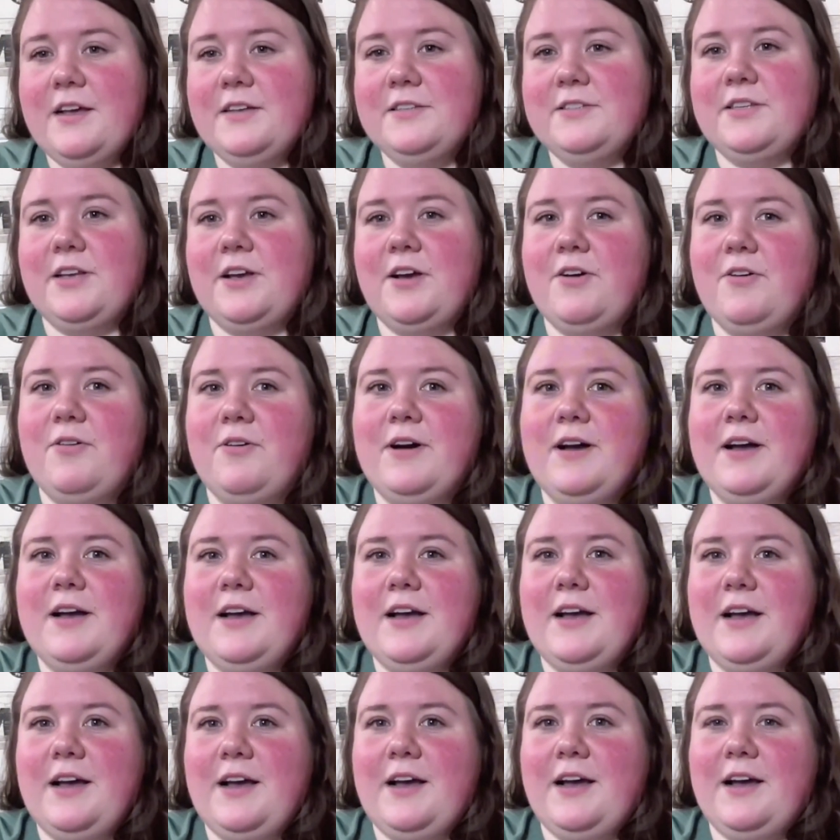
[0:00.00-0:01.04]
So
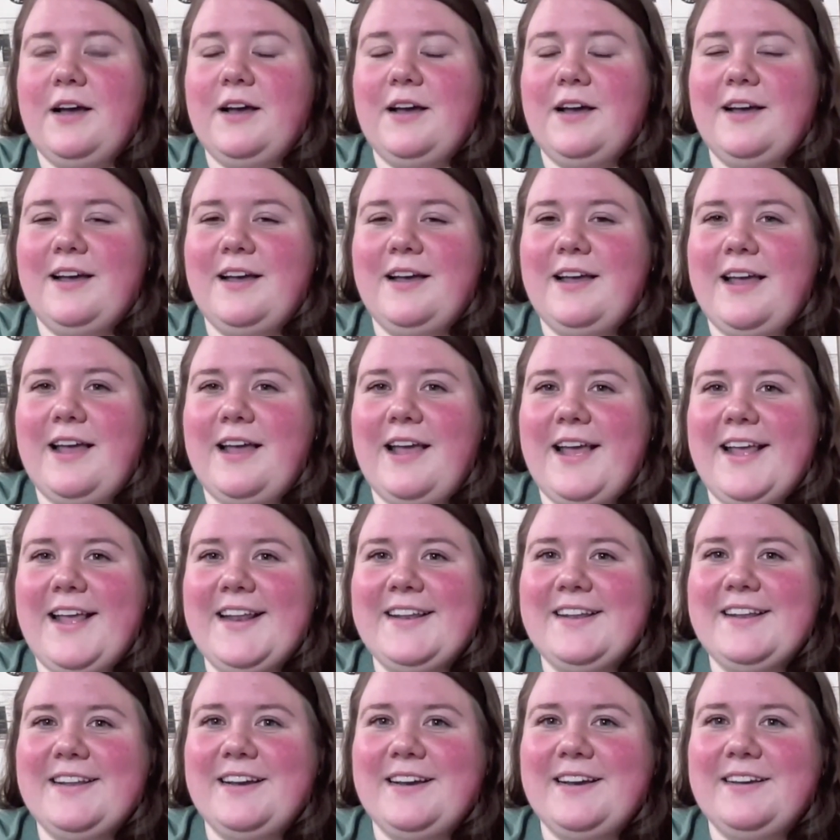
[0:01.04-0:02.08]

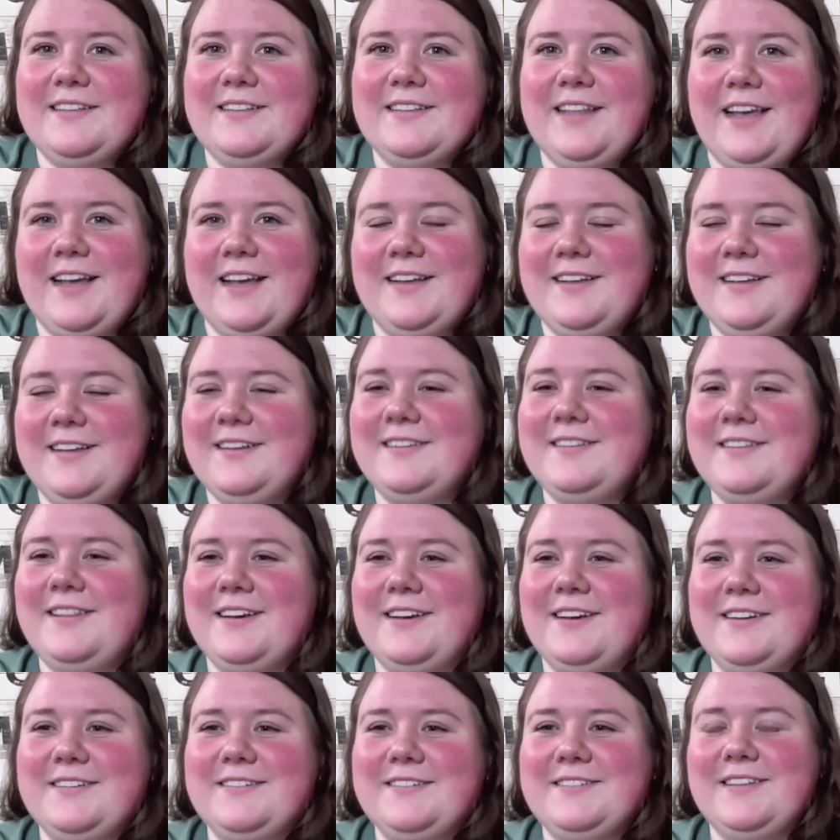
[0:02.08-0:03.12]
in like
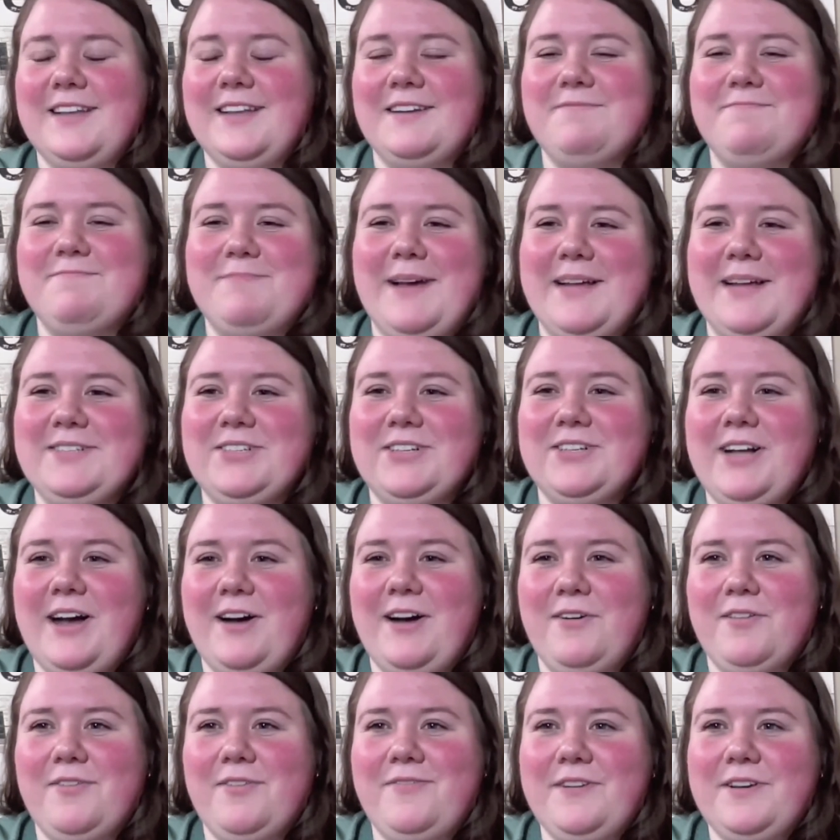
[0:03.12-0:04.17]
the like mental
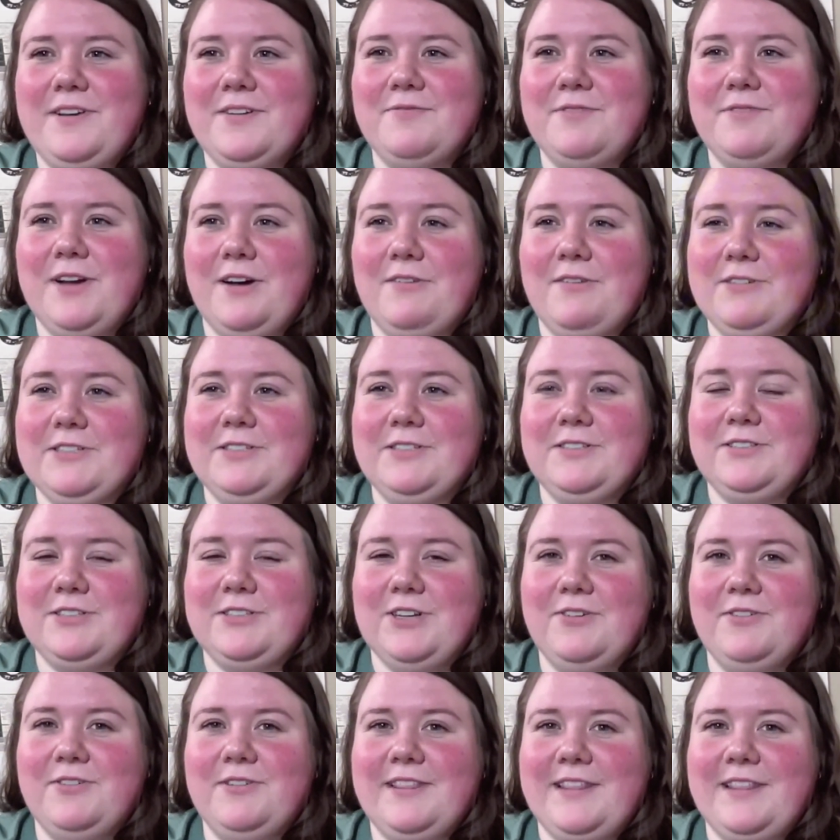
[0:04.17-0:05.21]
health field, we always
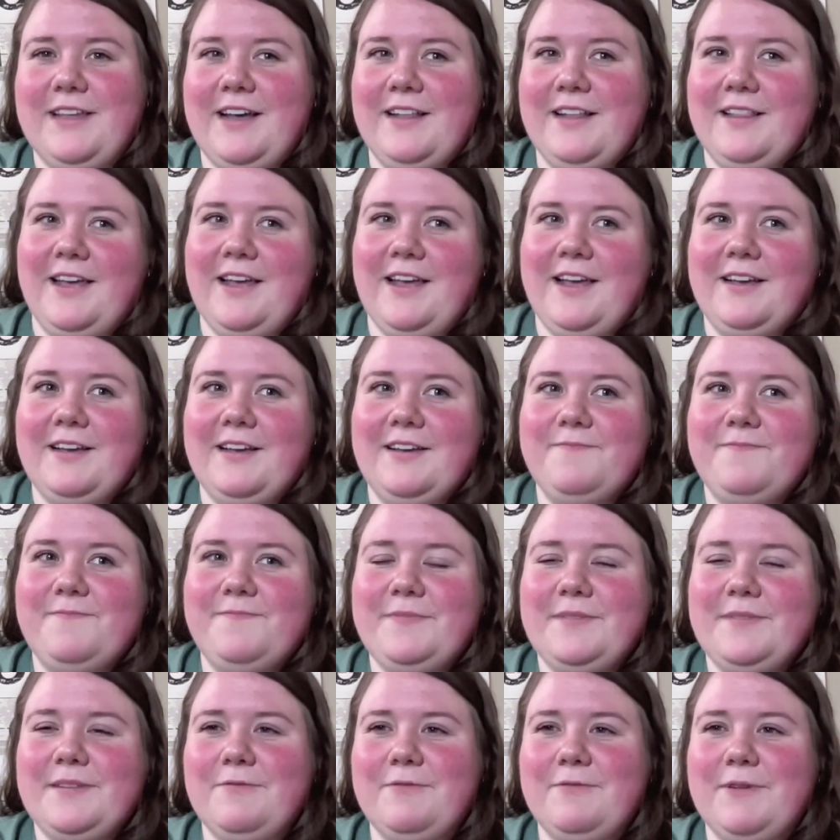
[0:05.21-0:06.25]
joke that like
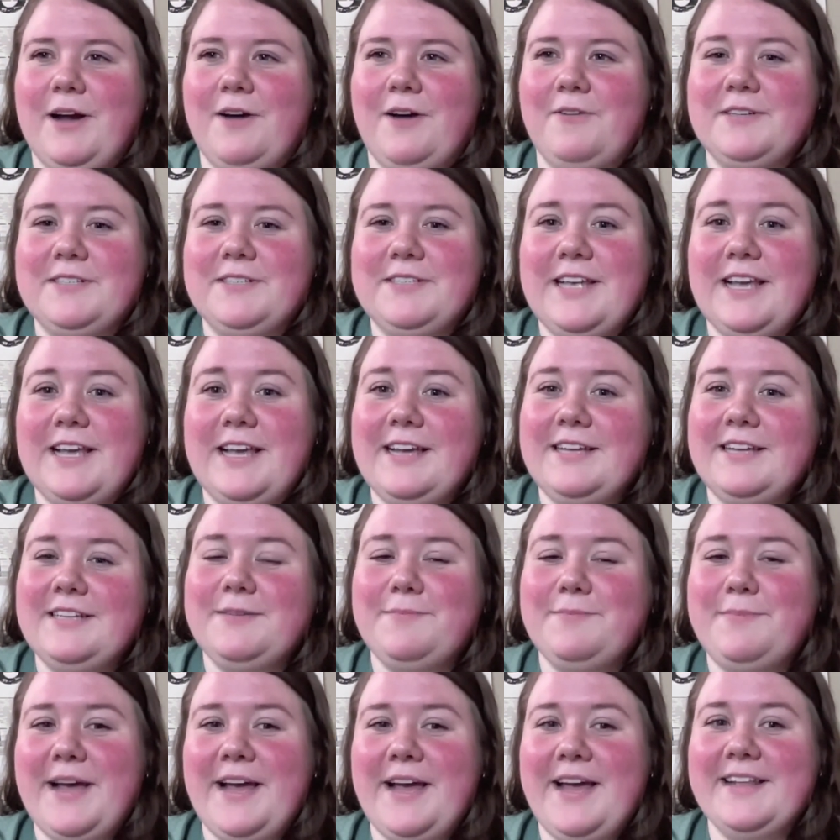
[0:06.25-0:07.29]
we always say it
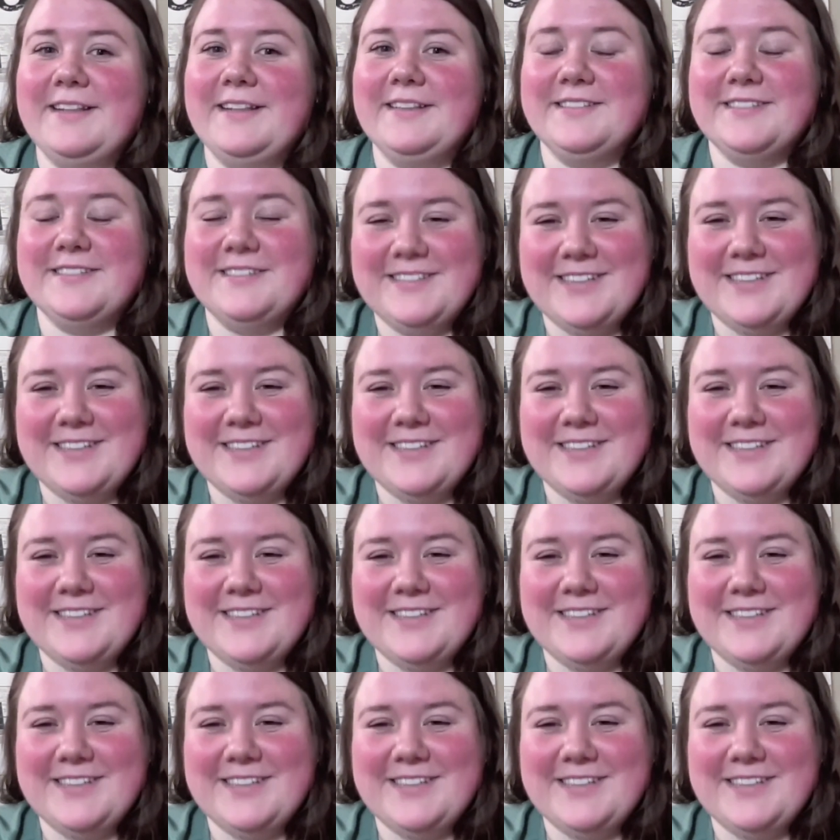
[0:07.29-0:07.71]
depends.